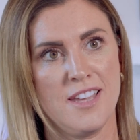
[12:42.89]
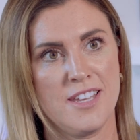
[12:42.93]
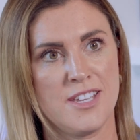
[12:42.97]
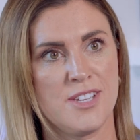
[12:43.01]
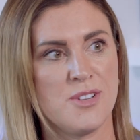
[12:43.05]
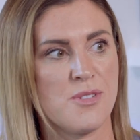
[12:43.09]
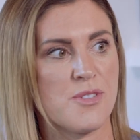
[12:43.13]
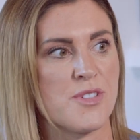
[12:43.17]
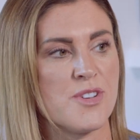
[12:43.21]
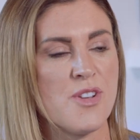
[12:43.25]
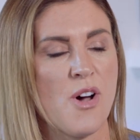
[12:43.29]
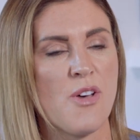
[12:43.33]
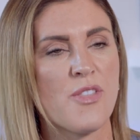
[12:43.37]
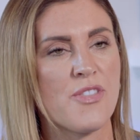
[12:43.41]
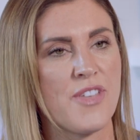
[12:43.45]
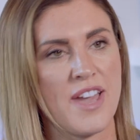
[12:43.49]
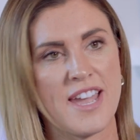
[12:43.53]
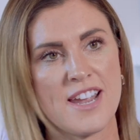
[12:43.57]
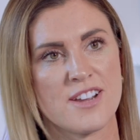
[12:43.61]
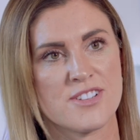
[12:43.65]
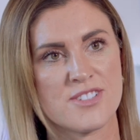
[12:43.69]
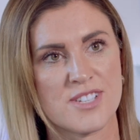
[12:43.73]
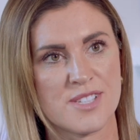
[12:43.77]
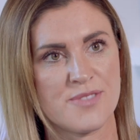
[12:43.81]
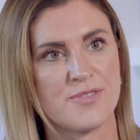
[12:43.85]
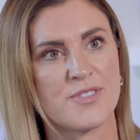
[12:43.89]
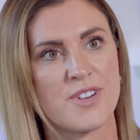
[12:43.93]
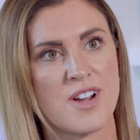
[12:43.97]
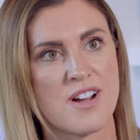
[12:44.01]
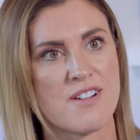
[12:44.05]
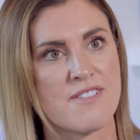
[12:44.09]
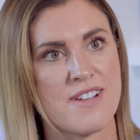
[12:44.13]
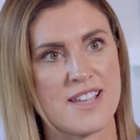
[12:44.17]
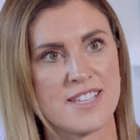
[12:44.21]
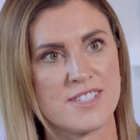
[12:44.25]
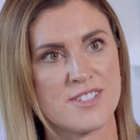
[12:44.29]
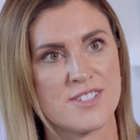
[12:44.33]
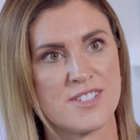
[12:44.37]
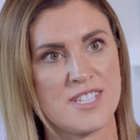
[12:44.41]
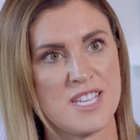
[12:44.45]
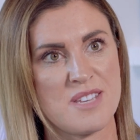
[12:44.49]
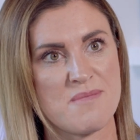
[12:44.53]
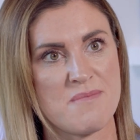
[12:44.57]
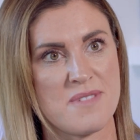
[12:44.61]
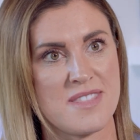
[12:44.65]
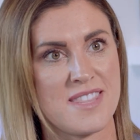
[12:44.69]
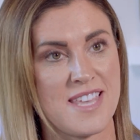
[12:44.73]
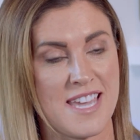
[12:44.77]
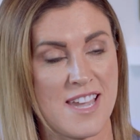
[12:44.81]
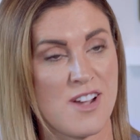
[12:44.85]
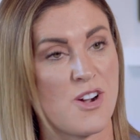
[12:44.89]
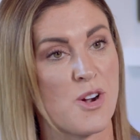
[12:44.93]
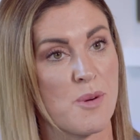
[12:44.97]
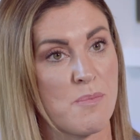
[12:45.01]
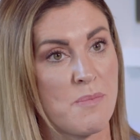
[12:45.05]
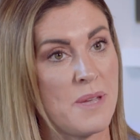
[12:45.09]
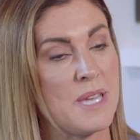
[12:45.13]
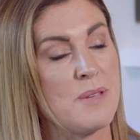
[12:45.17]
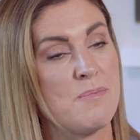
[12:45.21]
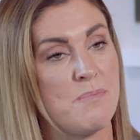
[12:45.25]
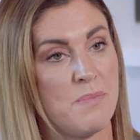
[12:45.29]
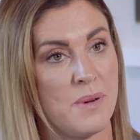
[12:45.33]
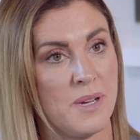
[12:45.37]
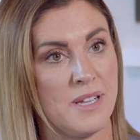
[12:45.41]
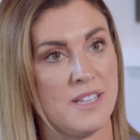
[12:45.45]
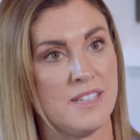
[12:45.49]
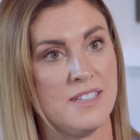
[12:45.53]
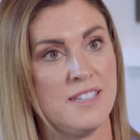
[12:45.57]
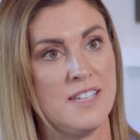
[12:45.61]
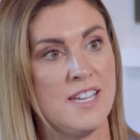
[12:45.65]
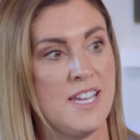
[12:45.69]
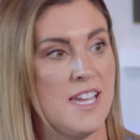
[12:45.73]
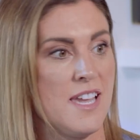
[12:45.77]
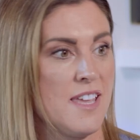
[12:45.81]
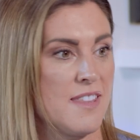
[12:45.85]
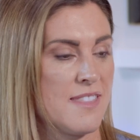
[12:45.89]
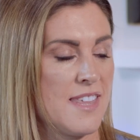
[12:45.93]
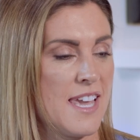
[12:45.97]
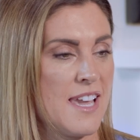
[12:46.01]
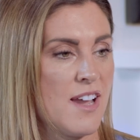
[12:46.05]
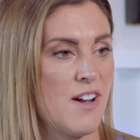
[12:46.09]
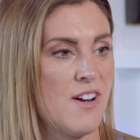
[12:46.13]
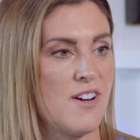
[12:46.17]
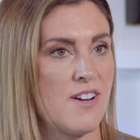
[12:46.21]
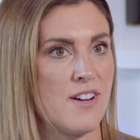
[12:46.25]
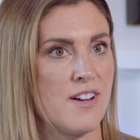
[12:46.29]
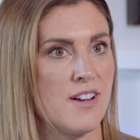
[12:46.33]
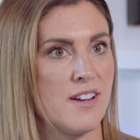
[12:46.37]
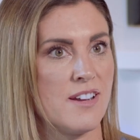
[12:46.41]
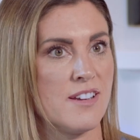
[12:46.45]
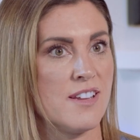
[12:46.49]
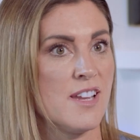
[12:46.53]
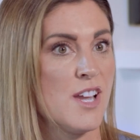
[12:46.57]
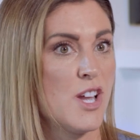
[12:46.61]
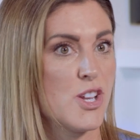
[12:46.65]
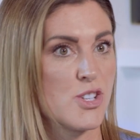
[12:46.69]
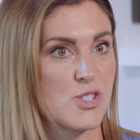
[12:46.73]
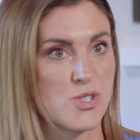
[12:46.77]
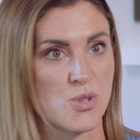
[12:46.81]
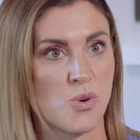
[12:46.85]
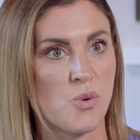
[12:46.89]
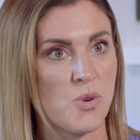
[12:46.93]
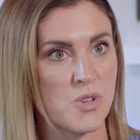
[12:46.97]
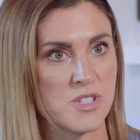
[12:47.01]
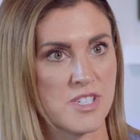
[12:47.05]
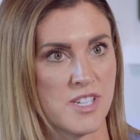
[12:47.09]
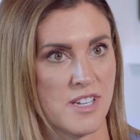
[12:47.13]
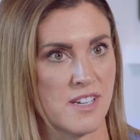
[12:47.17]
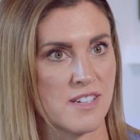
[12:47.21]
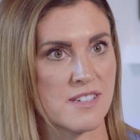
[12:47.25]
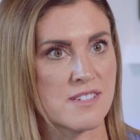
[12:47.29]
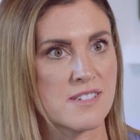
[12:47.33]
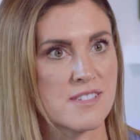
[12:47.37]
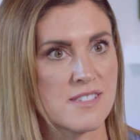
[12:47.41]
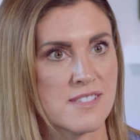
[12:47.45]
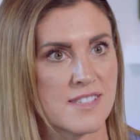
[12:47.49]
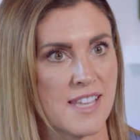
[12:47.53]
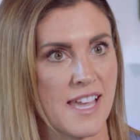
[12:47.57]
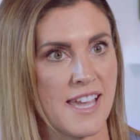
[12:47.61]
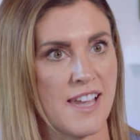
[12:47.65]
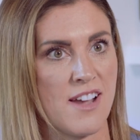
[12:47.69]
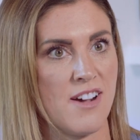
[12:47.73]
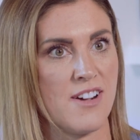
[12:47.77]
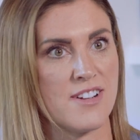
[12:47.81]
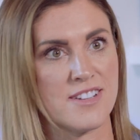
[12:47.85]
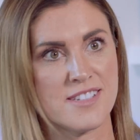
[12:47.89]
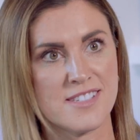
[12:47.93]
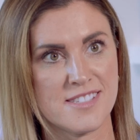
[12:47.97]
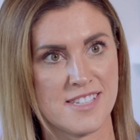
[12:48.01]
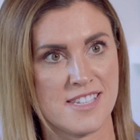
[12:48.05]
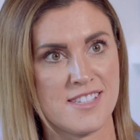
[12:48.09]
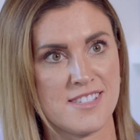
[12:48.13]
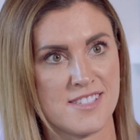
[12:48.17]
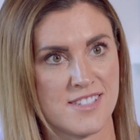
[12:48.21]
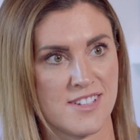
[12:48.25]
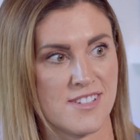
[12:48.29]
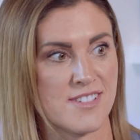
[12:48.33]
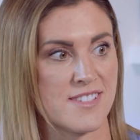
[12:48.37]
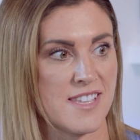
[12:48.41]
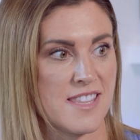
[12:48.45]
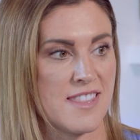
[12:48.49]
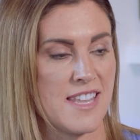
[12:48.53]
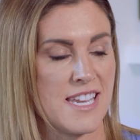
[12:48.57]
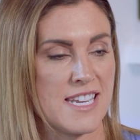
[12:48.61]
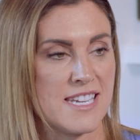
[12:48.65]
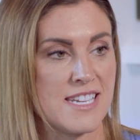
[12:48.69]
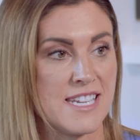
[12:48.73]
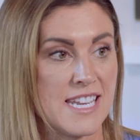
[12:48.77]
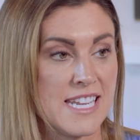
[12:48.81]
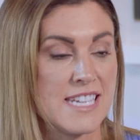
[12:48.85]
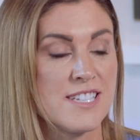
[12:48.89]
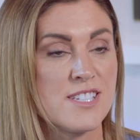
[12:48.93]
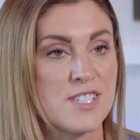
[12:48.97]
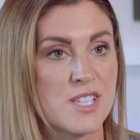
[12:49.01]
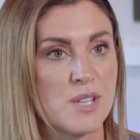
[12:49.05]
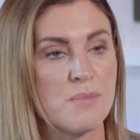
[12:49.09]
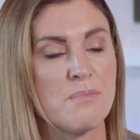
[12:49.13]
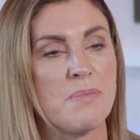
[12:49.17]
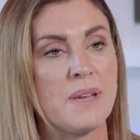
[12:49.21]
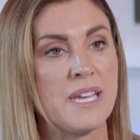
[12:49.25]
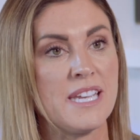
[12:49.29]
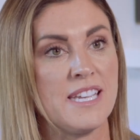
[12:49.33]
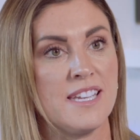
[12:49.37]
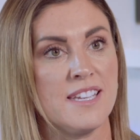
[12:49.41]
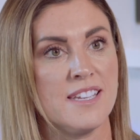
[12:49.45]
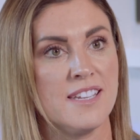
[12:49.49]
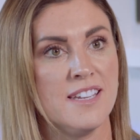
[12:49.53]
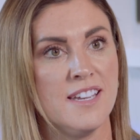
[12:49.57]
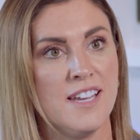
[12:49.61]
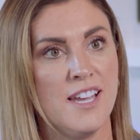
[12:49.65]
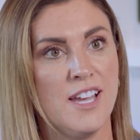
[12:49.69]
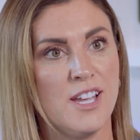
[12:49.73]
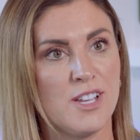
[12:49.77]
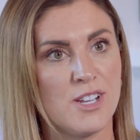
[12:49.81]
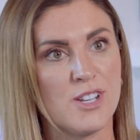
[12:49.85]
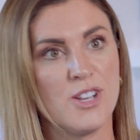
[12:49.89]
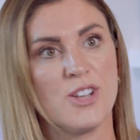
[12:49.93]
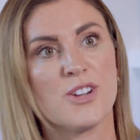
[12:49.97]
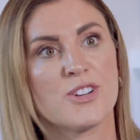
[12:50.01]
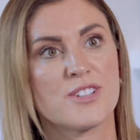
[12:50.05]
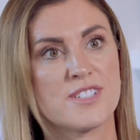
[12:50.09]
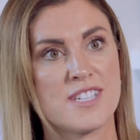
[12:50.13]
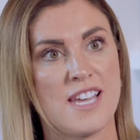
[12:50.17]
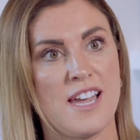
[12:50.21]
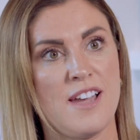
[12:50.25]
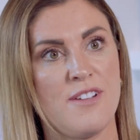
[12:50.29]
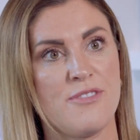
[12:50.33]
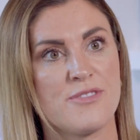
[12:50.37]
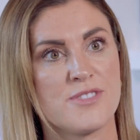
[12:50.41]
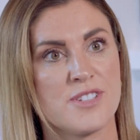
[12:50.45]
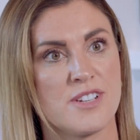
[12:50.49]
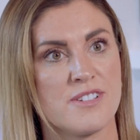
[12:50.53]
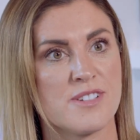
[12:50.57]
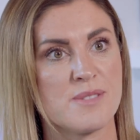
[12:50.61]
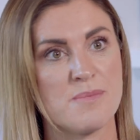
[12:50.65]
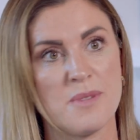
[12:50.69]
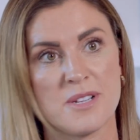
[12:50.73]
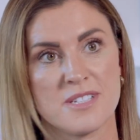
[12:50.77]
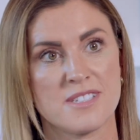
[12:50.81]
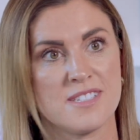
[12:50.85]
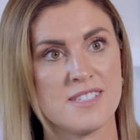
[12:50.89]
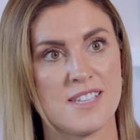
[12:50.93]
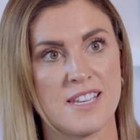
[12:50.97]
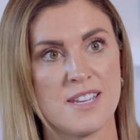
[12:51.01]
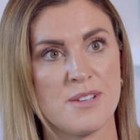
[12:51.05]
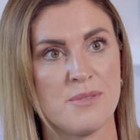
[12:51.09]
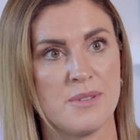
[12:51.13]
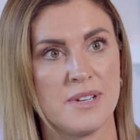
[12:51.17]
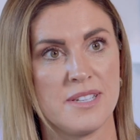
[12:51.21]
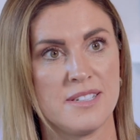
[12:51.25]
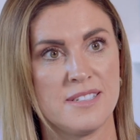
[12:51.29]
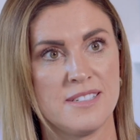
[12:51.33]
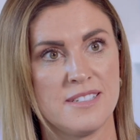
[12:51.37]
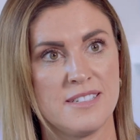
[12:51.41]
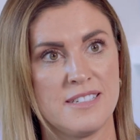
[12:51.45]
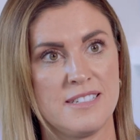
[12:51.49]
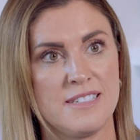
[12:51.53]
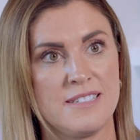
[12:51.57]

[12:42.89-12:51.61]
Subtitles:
You know, they're not there just for our entertainment. They are people. They are daughters. They are sisters, and they need to be looked after as much as anyone.